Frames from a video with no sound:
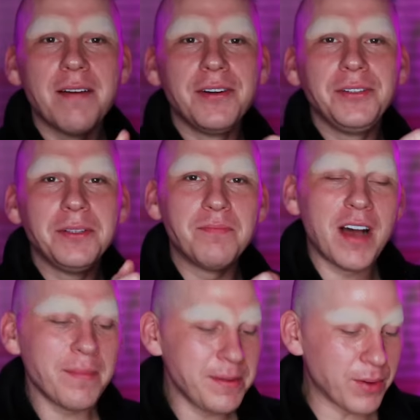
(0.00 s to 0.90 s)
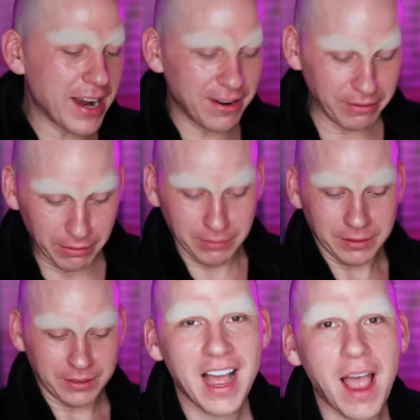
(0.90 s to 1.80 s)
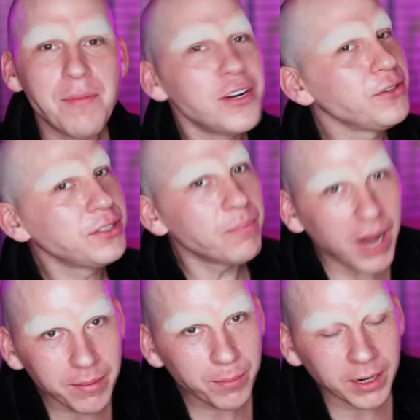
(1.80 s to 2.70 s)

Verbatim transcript: I'm introducing Bobbi Brown. I'm gonna do some Bobbi